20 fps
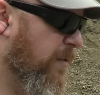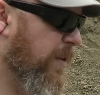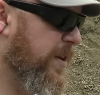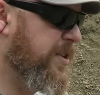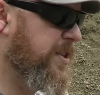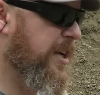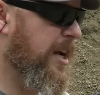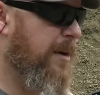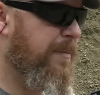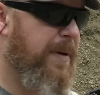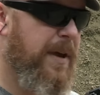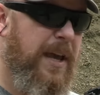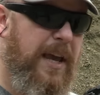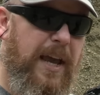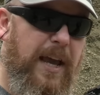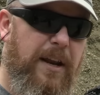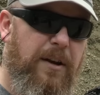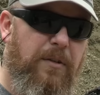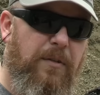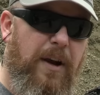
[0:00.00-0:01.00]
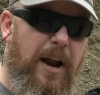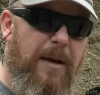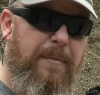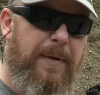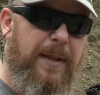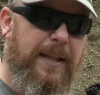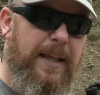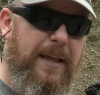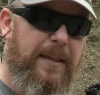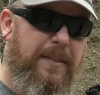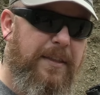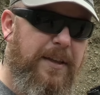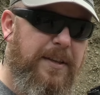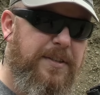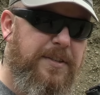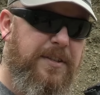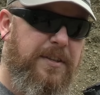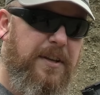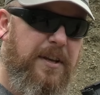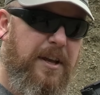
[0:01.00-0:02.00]
reaching up and grabbing like
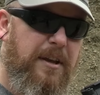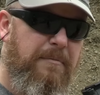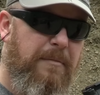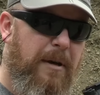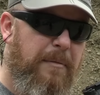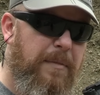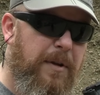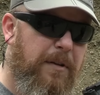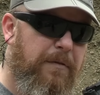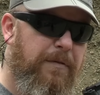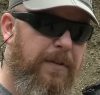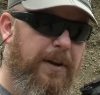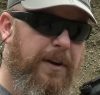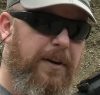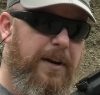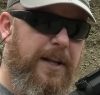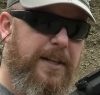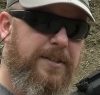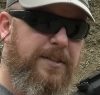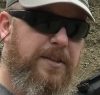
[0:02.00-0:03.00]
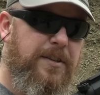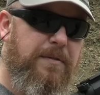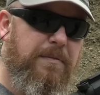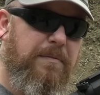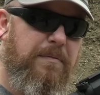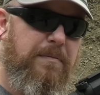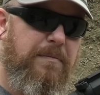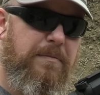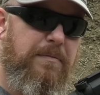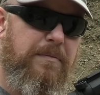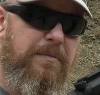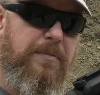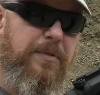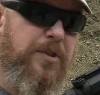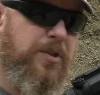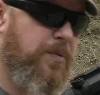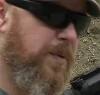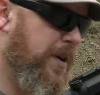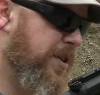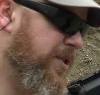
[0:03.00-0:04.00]
this, my middle finger hits the
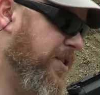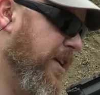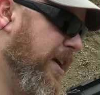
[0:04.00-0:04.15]
switch